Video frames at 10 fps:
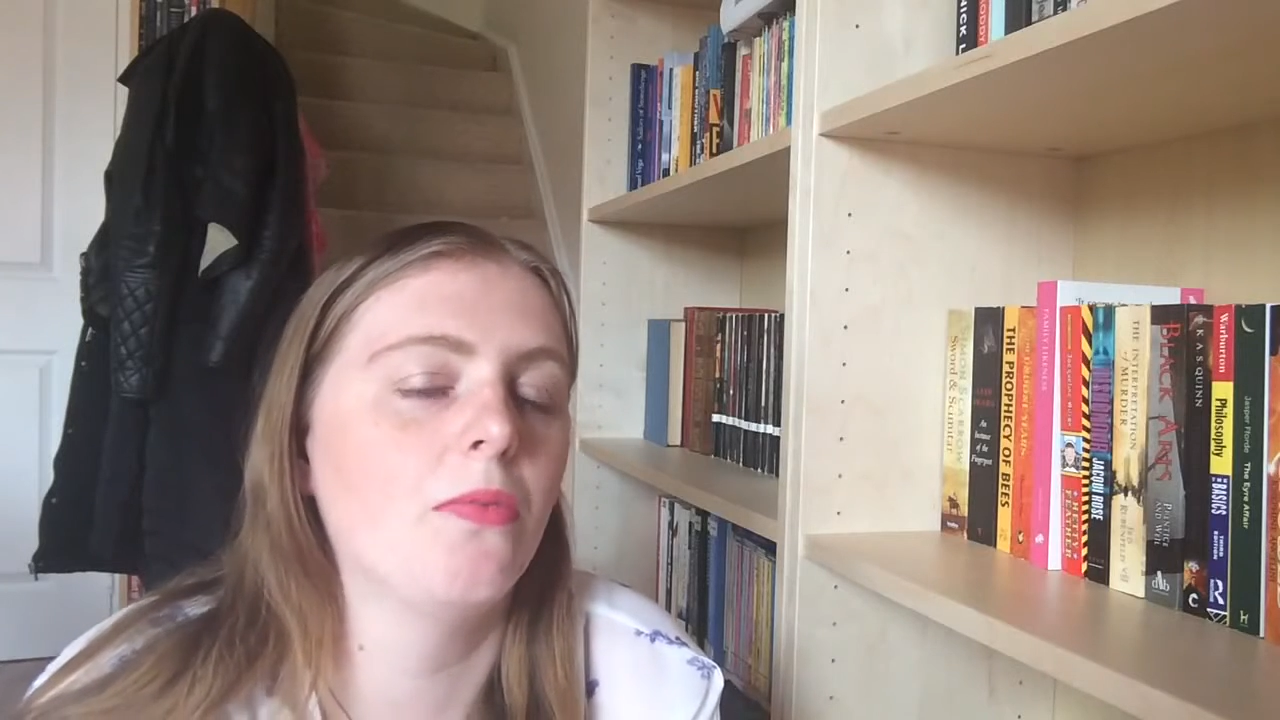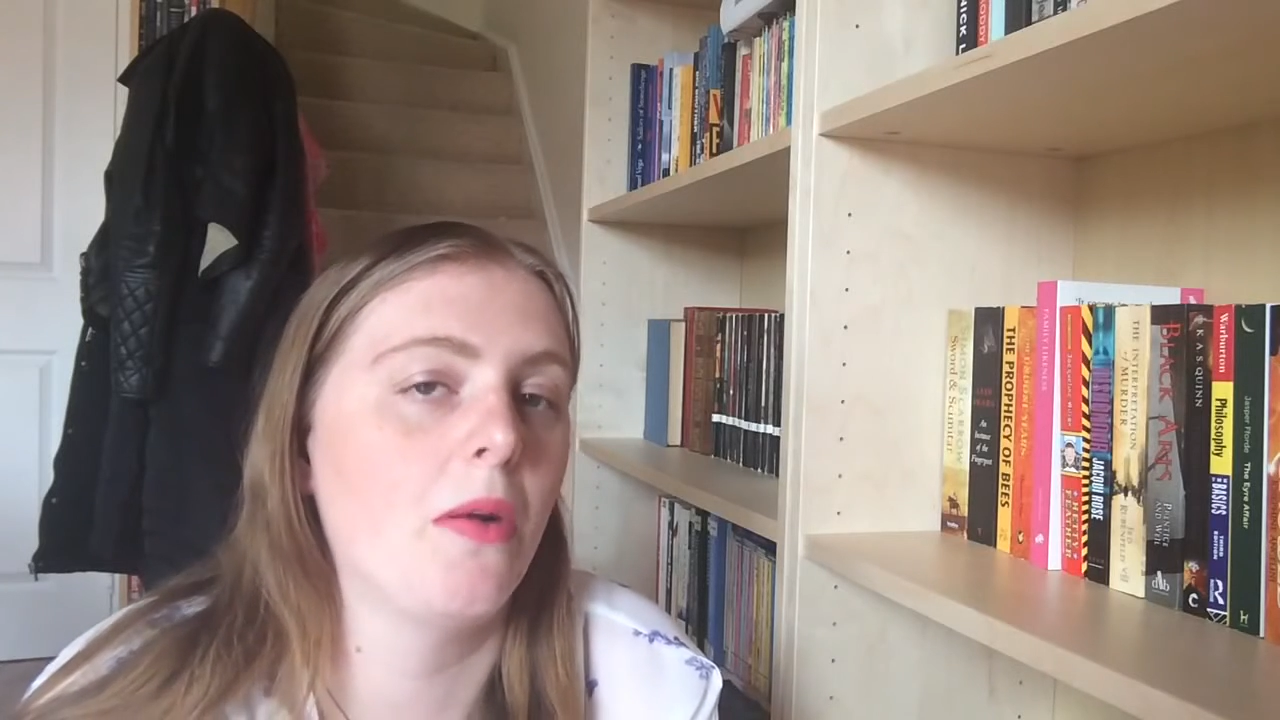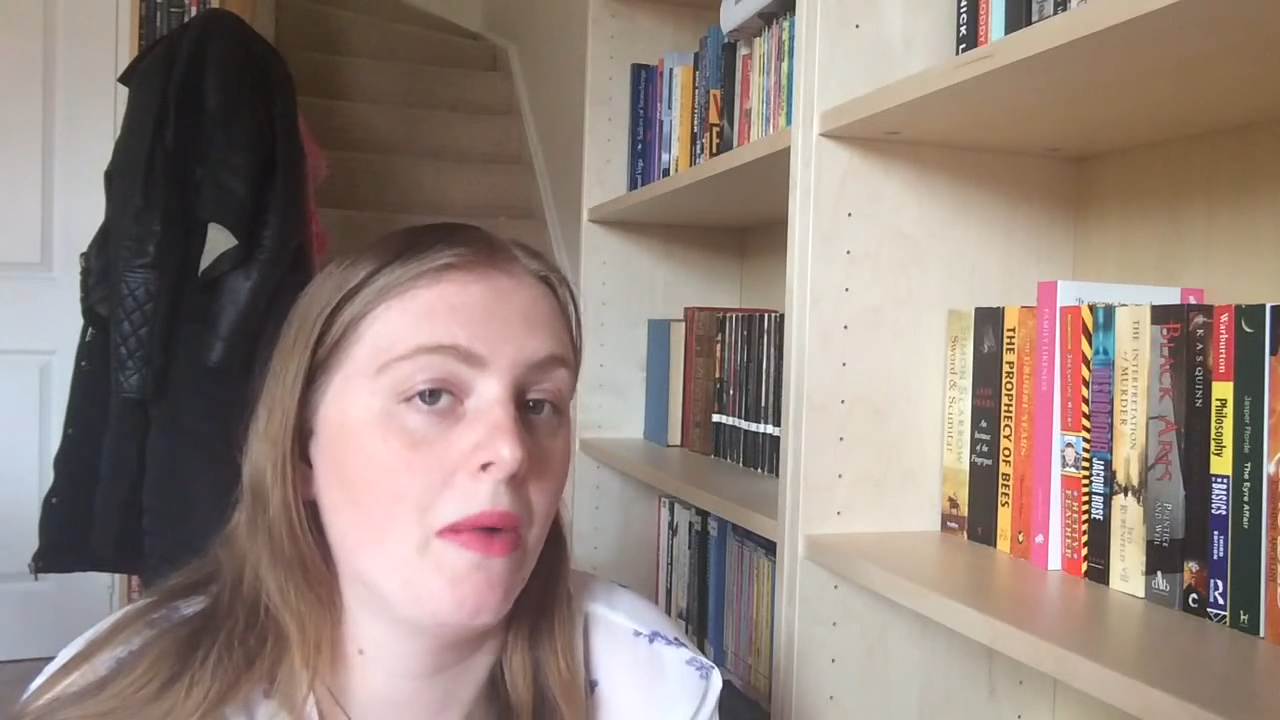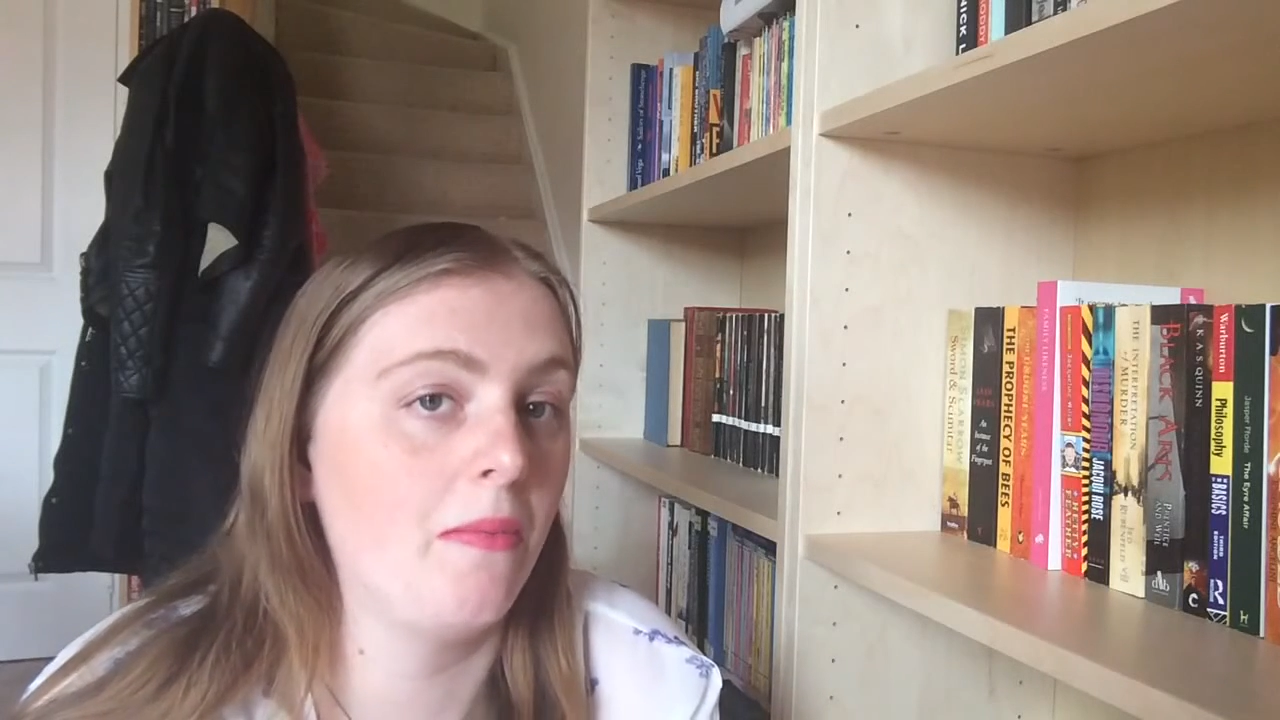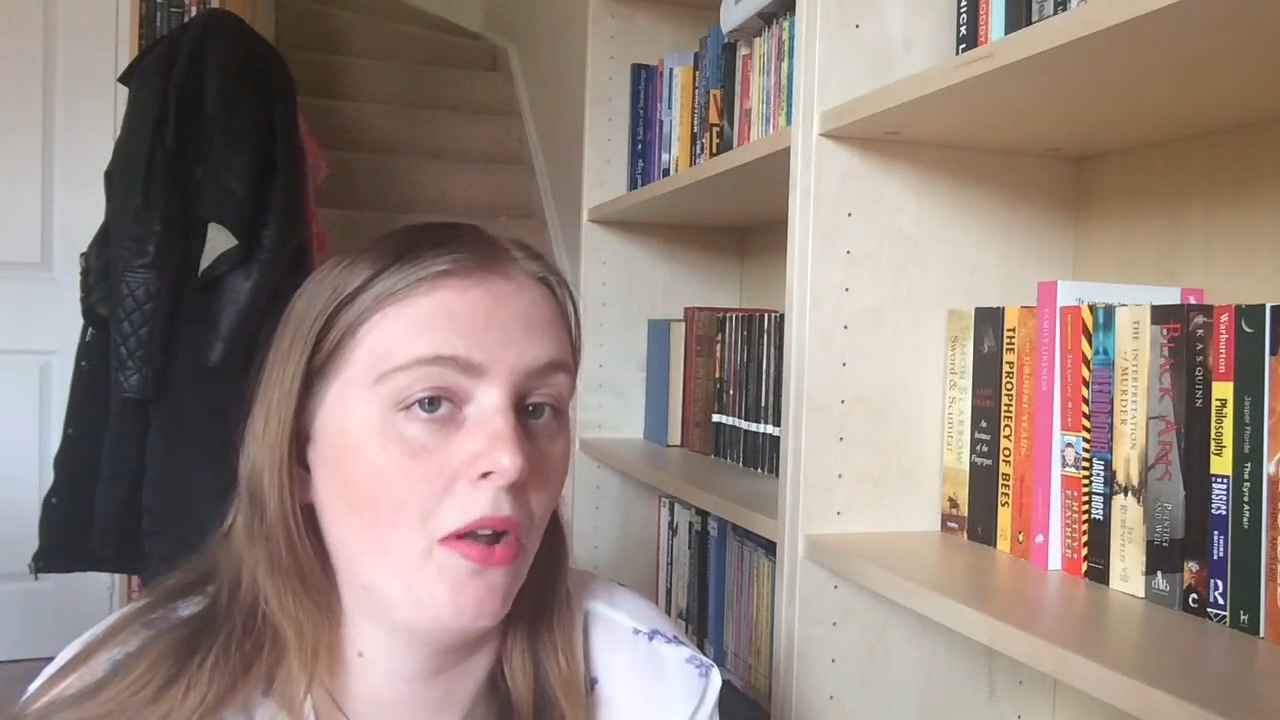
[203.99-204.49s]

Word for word: up on my